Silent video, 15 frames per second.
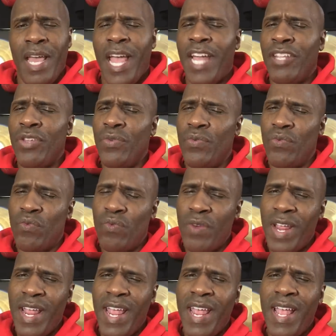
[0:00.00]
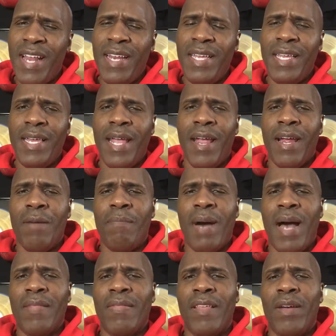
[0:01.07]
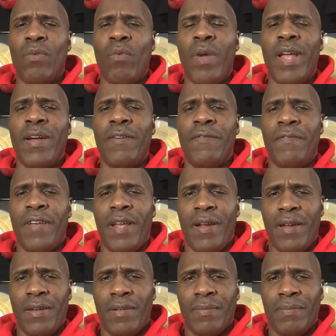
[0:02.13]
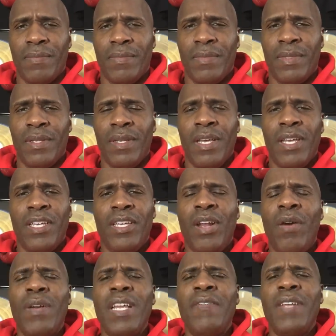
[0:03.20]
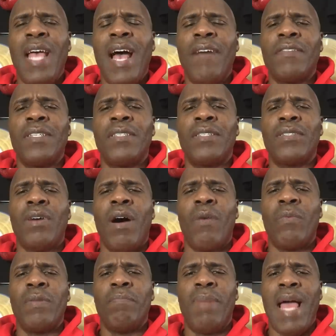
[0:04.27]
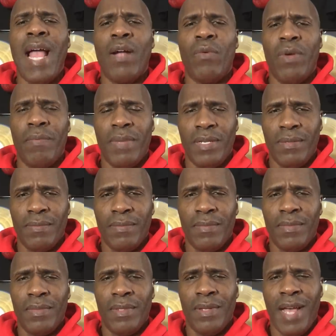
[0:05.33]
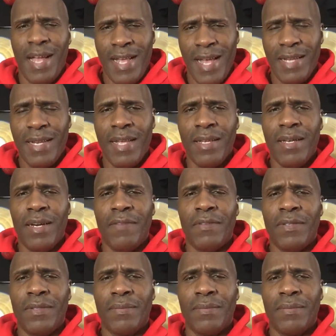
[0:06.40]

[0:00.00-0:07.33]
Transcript: and you really care about their welfare, you don't even have to start with black women. I got that covered.